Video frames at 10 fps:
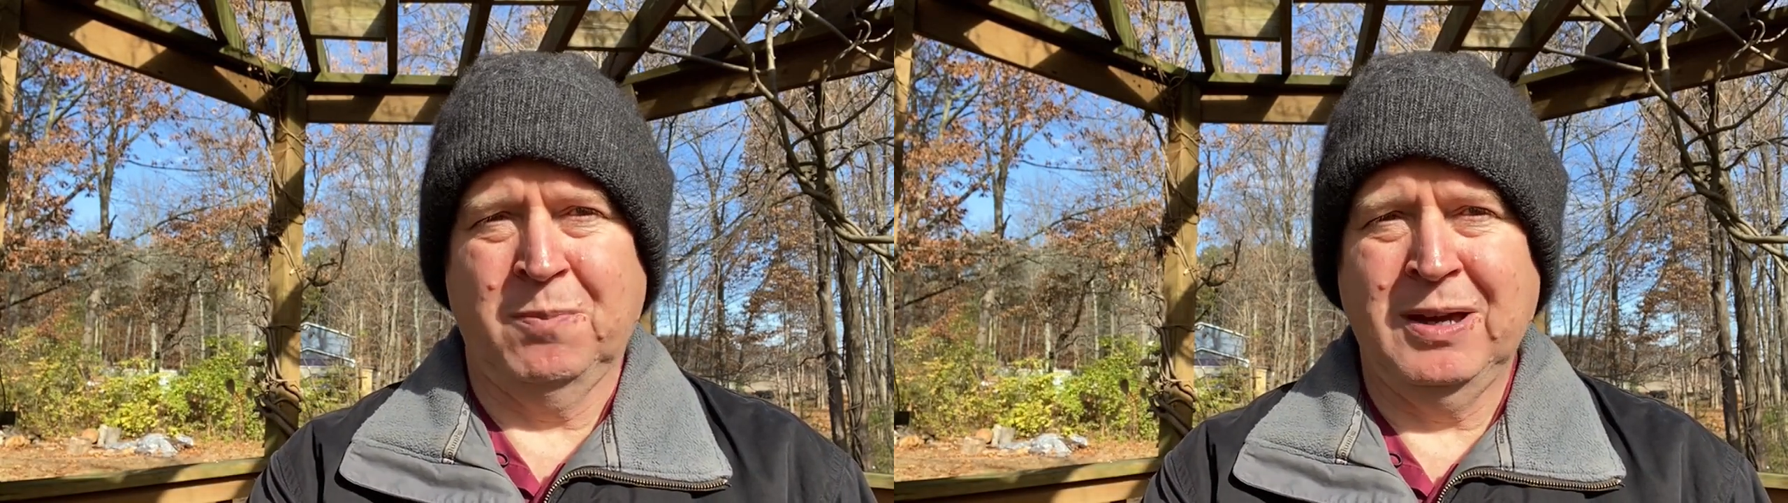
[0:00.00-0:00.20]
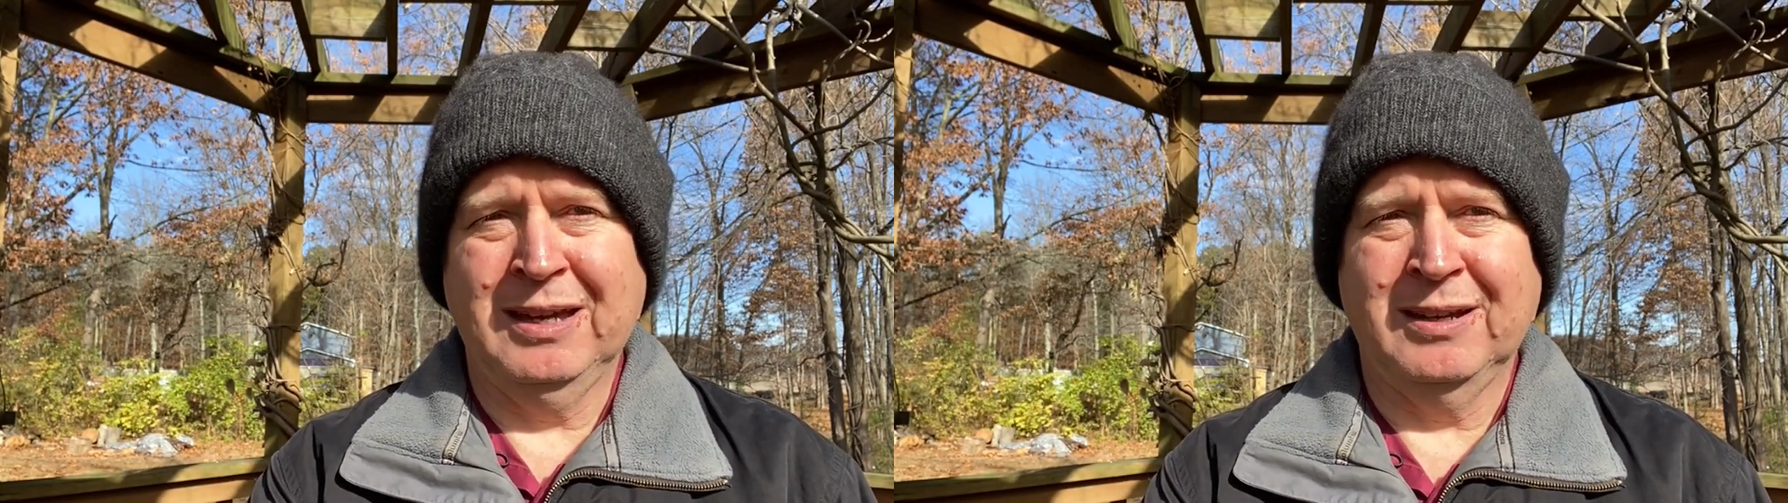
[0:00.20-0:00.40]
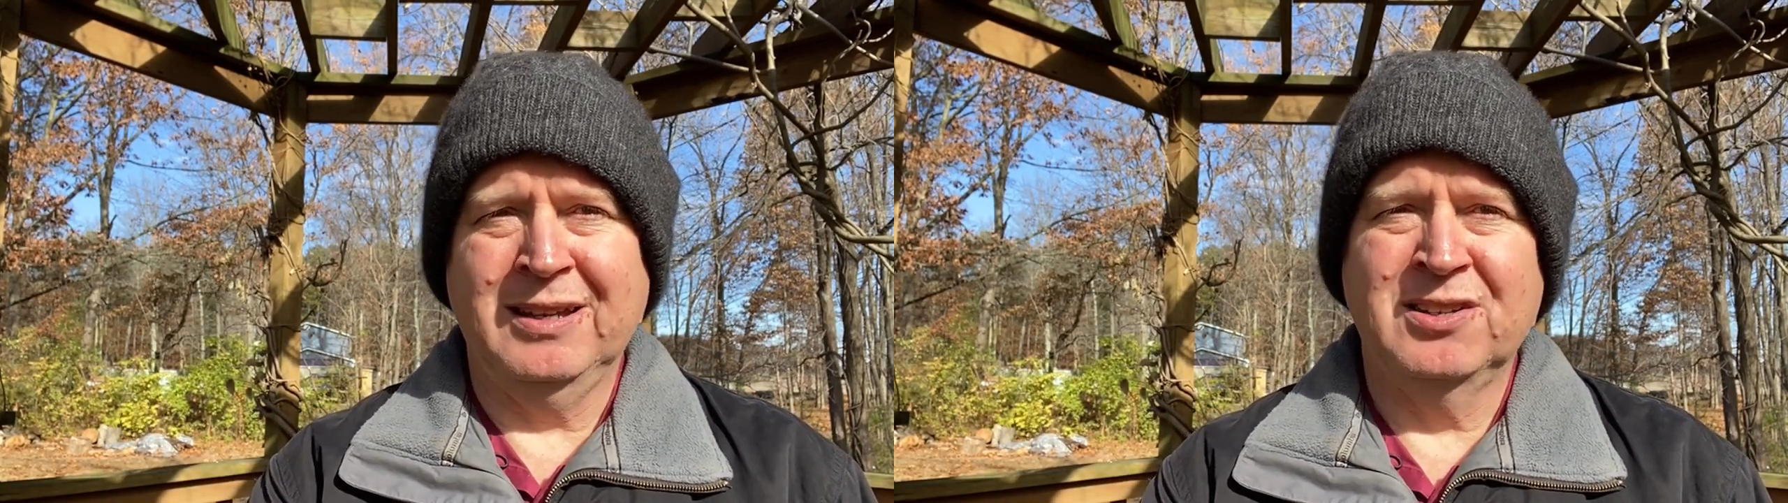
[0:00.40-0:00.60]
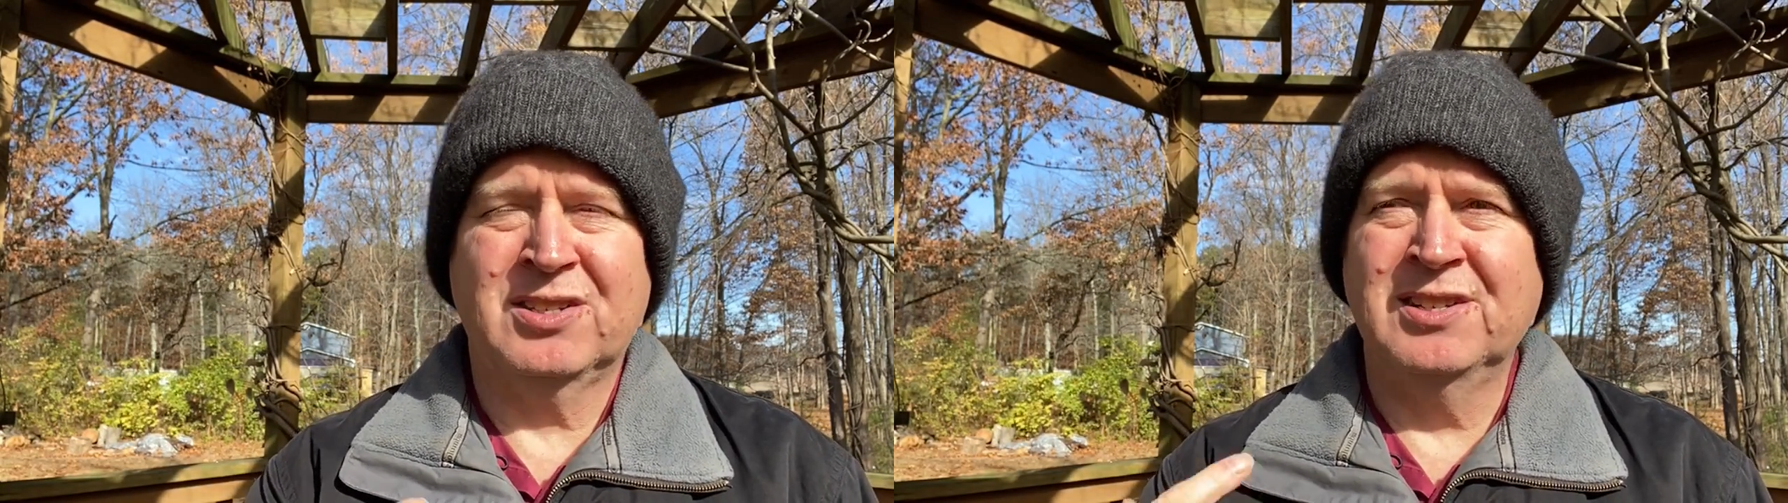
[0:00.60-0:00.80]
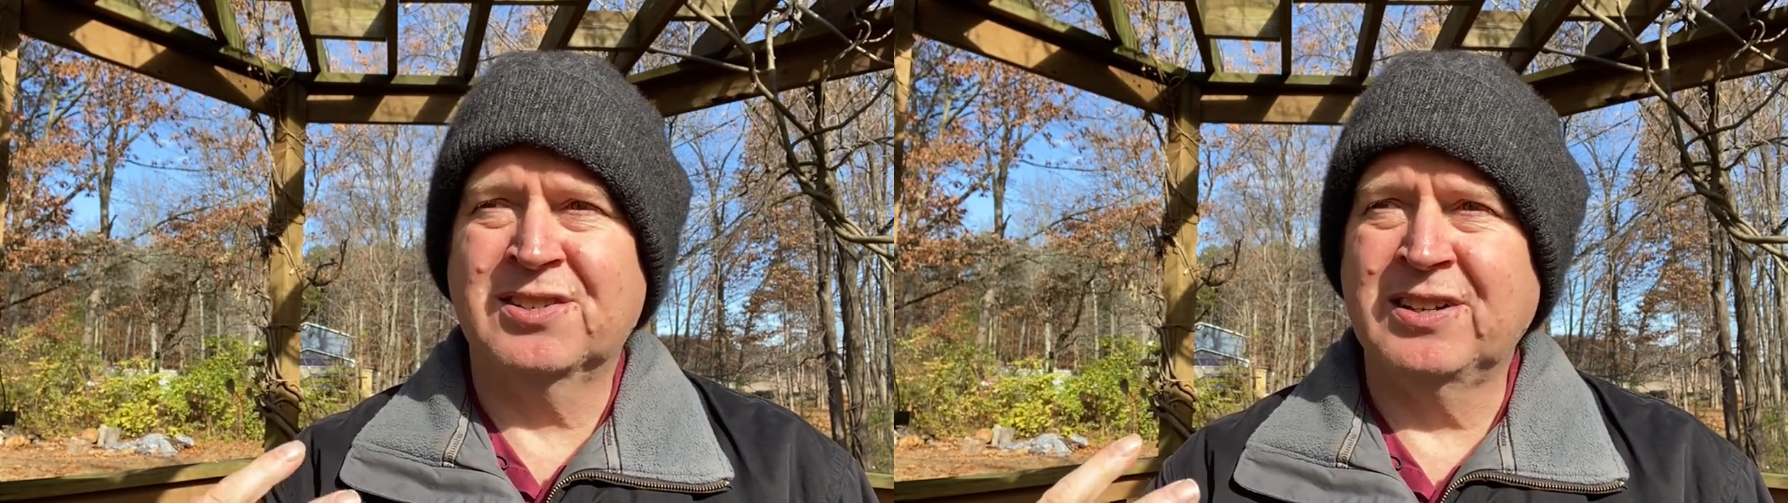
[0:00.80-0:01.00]
man, his
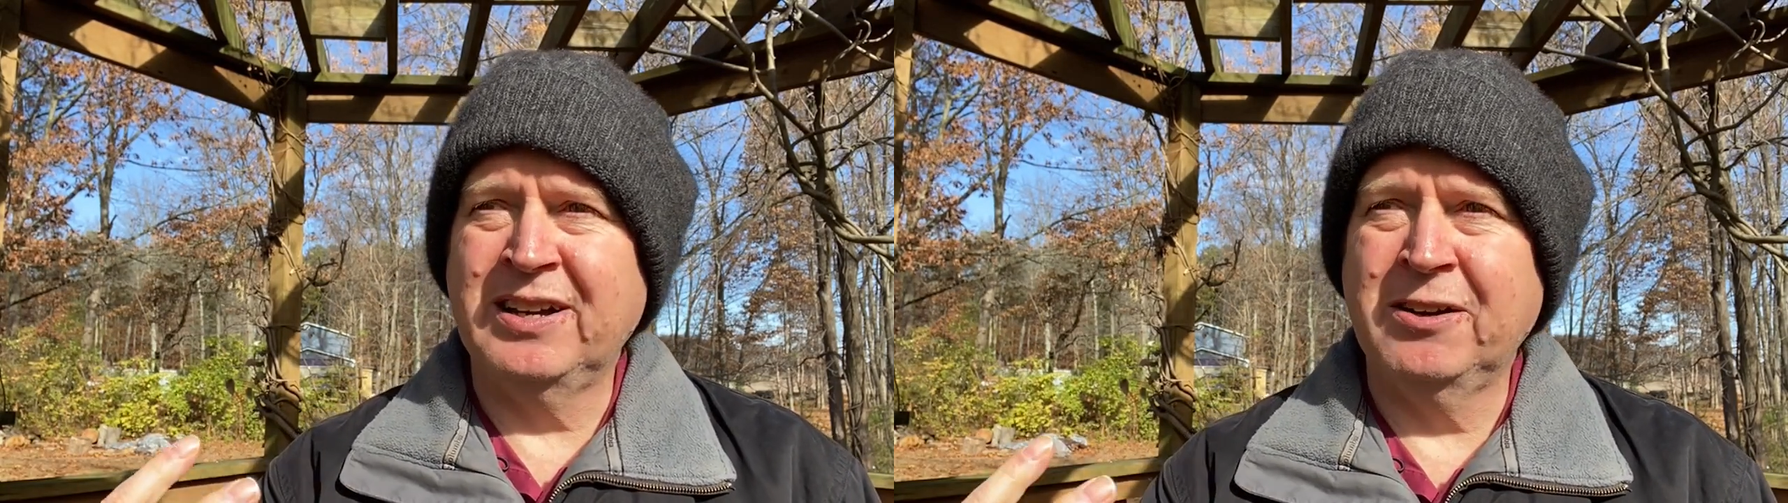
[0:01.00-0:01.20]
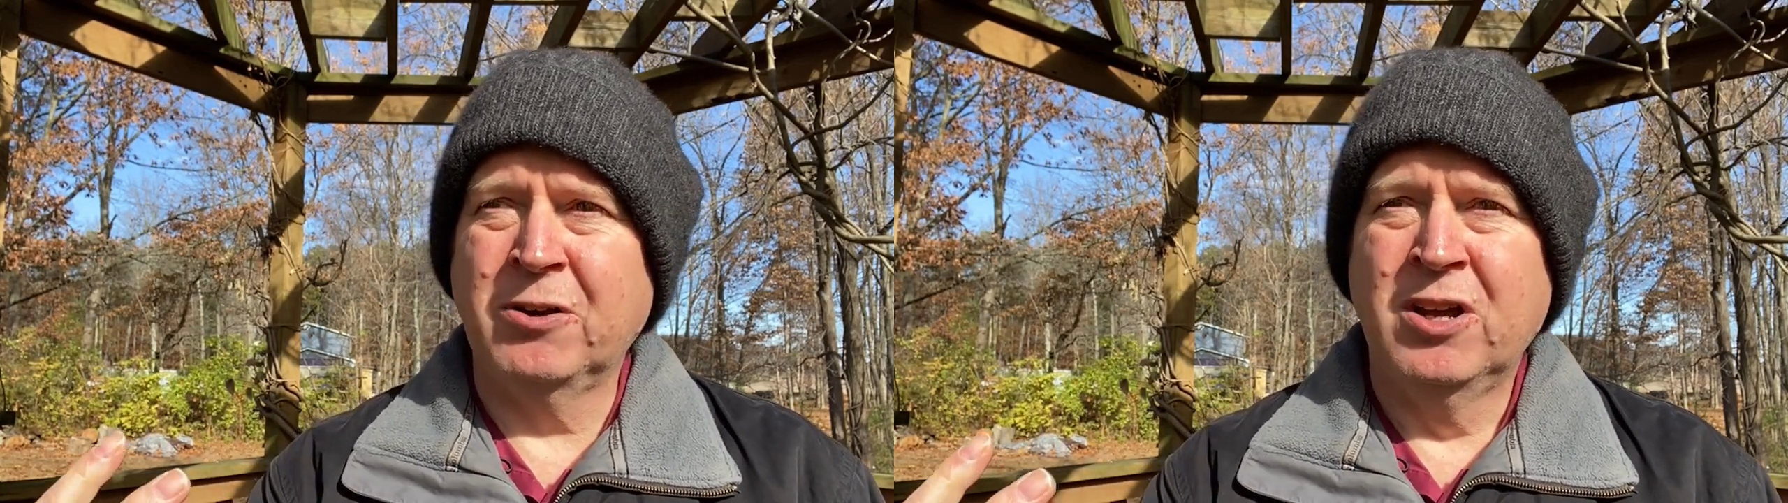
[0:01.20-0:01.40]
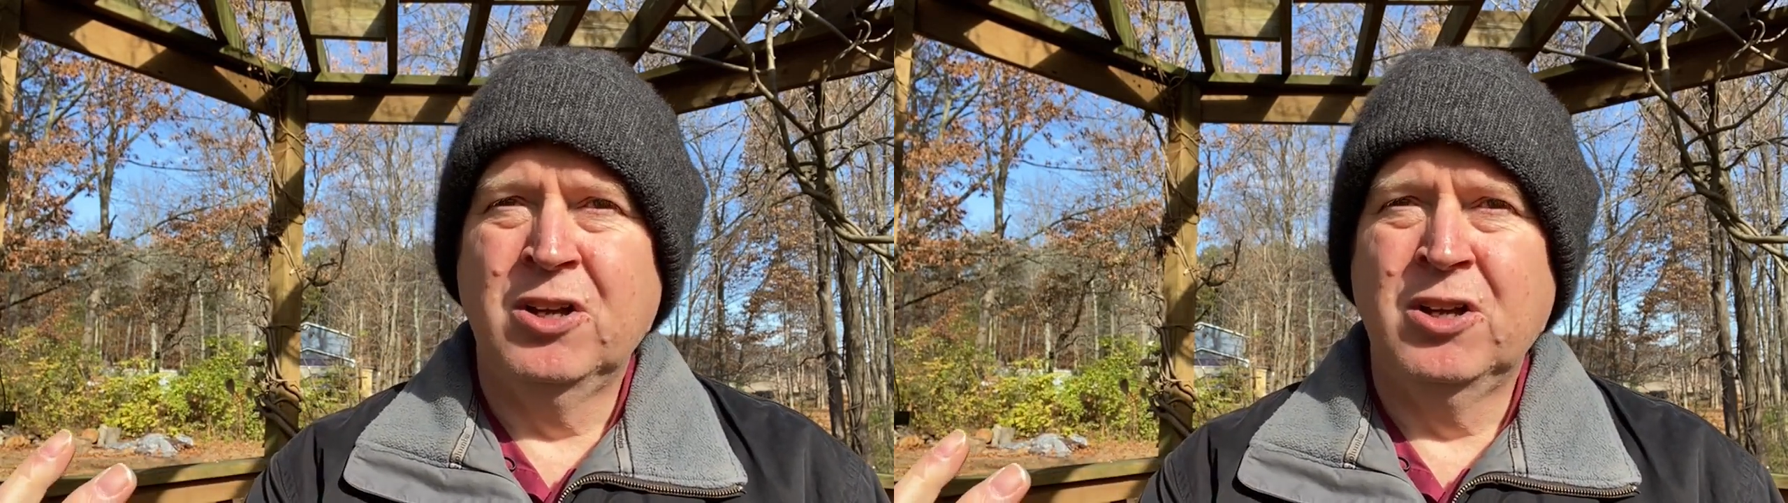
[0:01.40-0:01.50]
desire